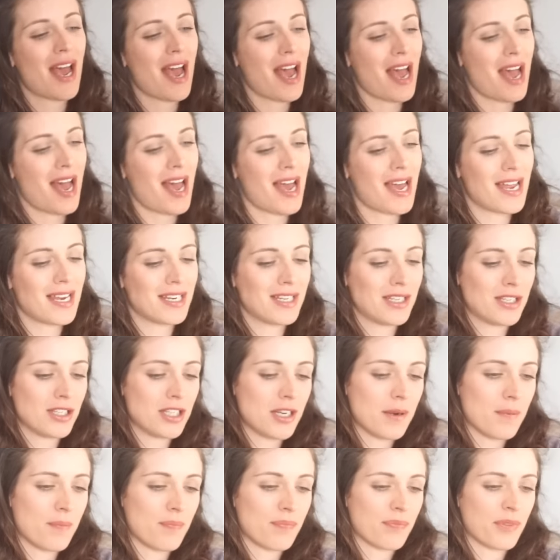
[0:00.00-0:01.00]
and
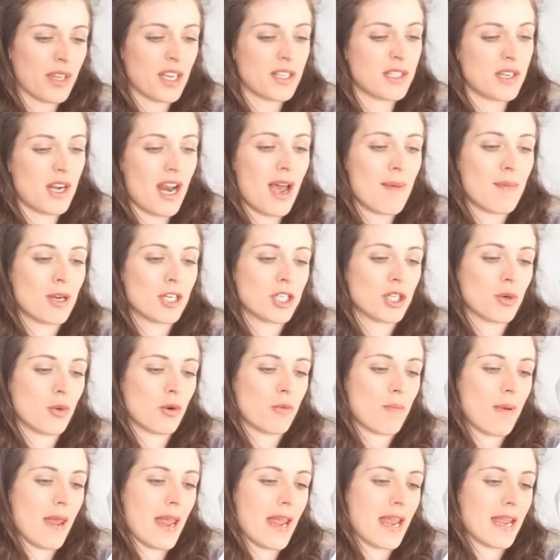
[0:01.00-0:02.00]
I don't know how much it
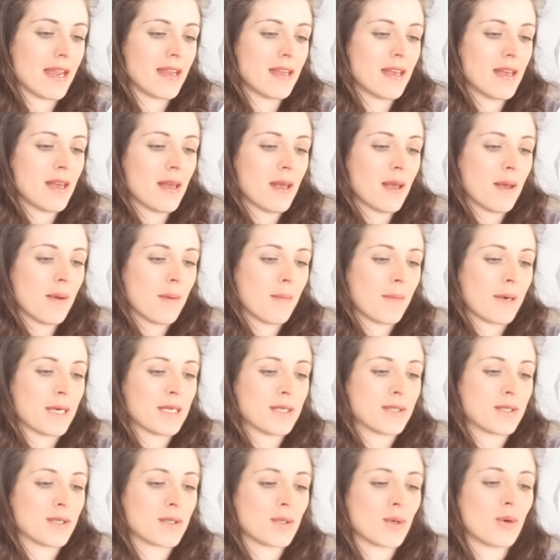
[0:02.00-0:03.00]
would be, but
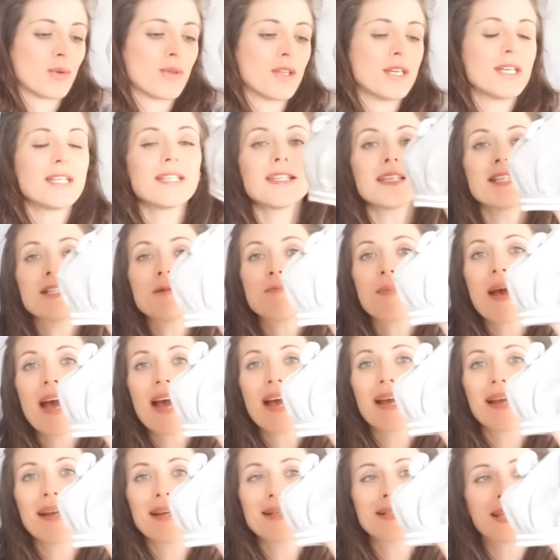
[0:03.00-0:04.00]
it's just got the knitted
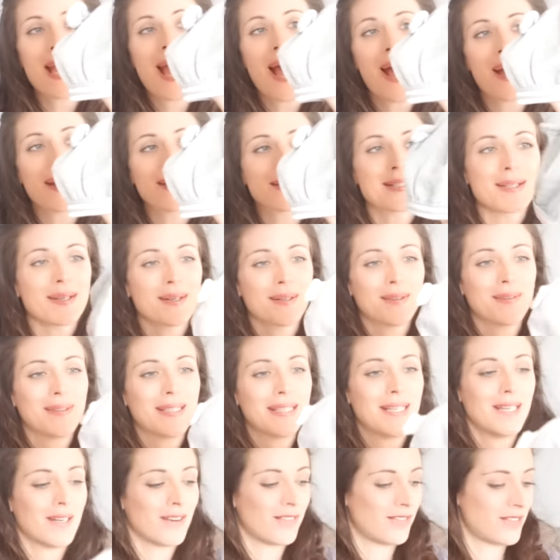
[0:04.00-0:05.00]
bear ears hat. I
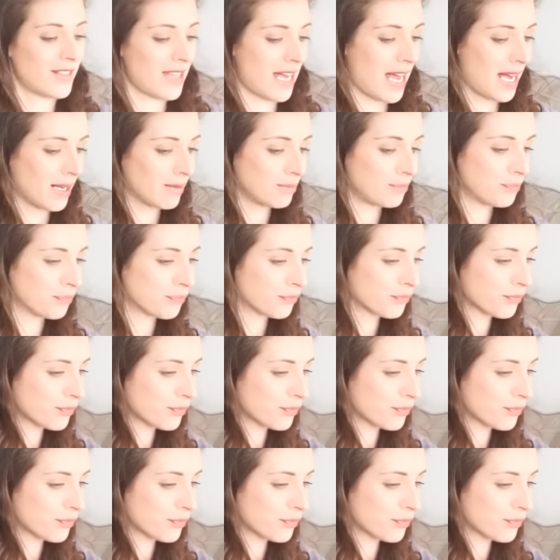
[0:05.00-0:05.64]
really love that.